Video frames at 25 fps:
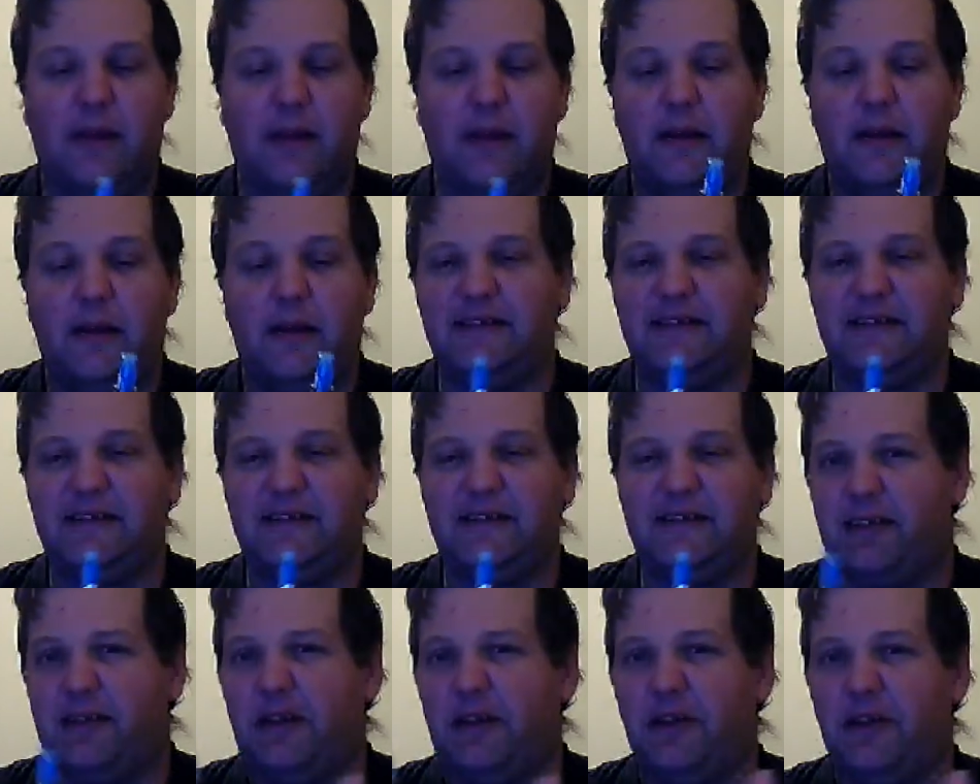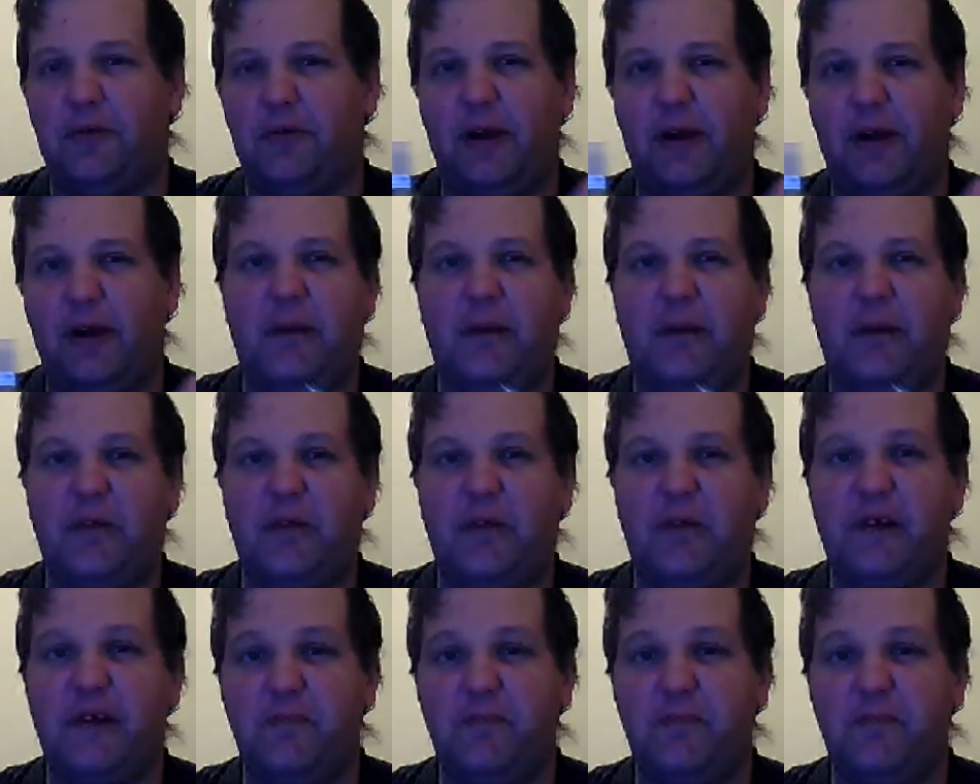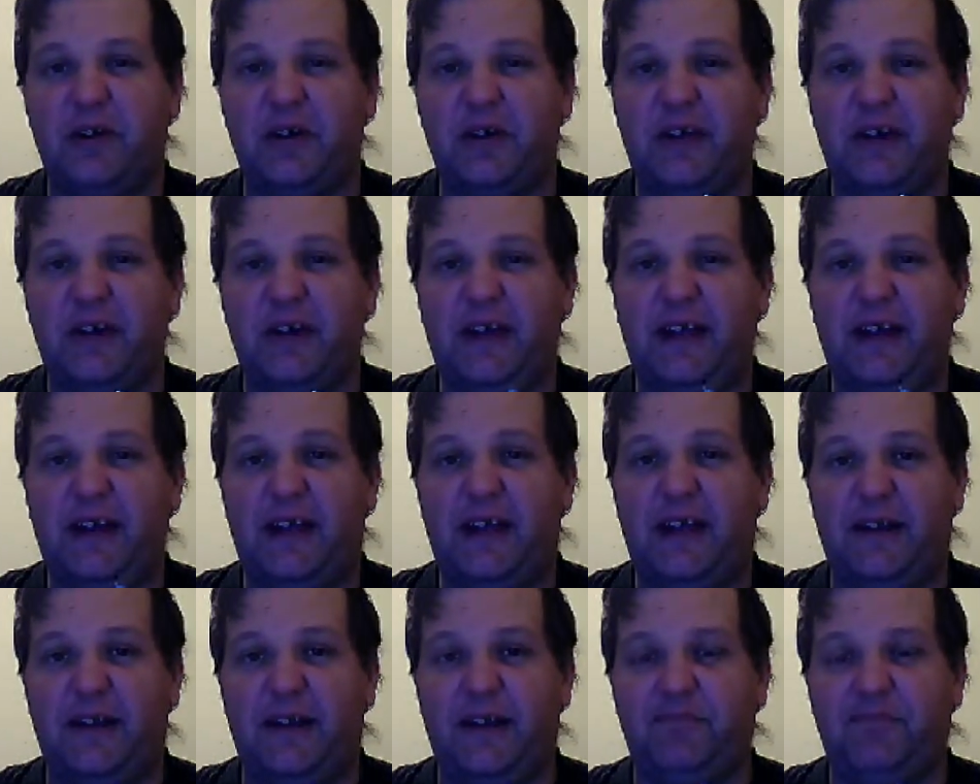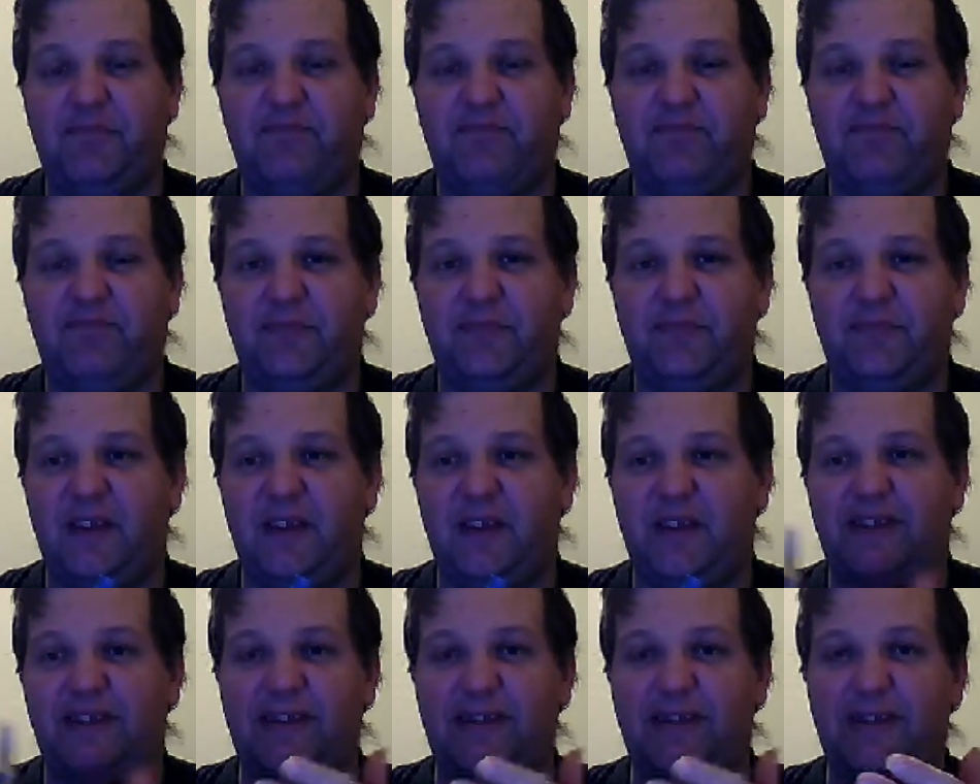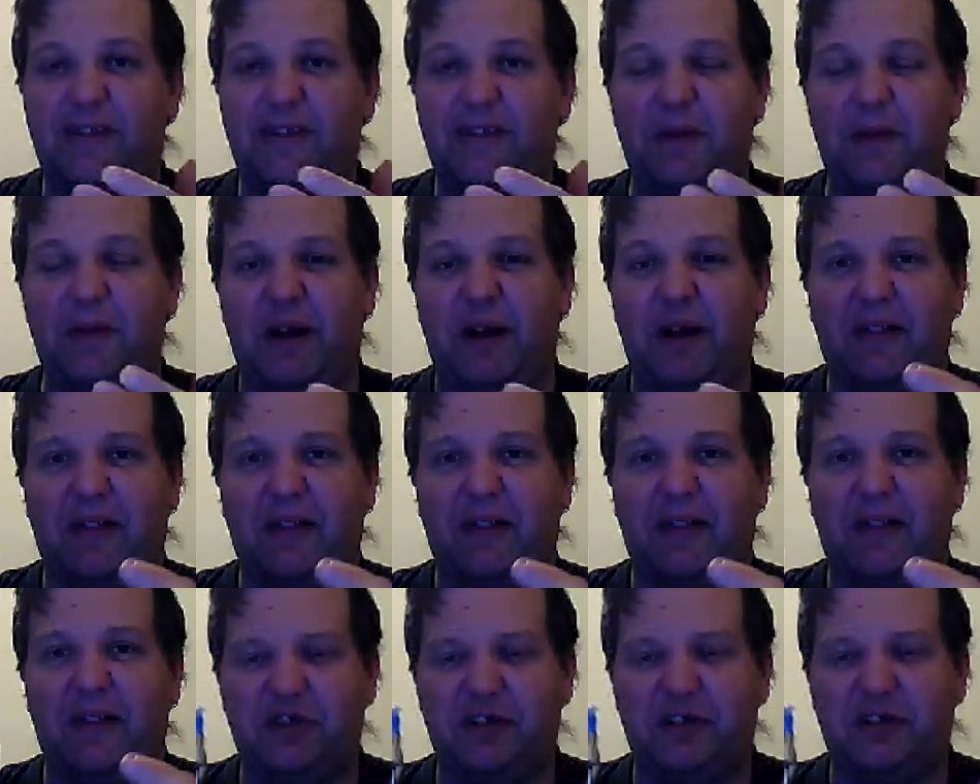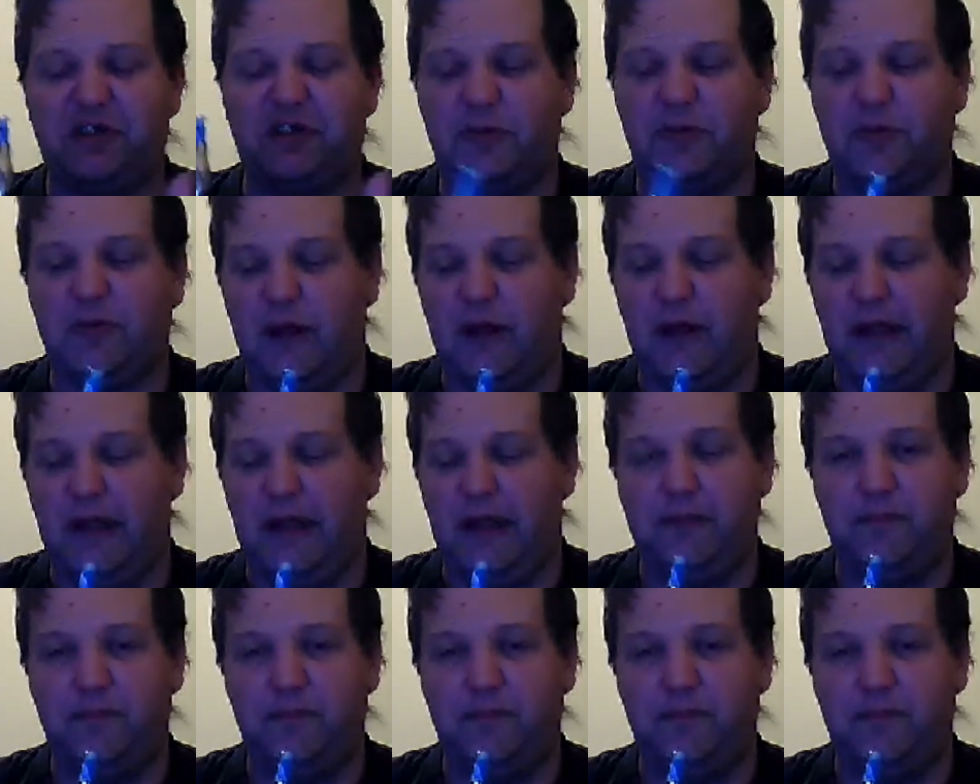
I was like, you know what, I'm going to rebuild it again. This is going to be my last try.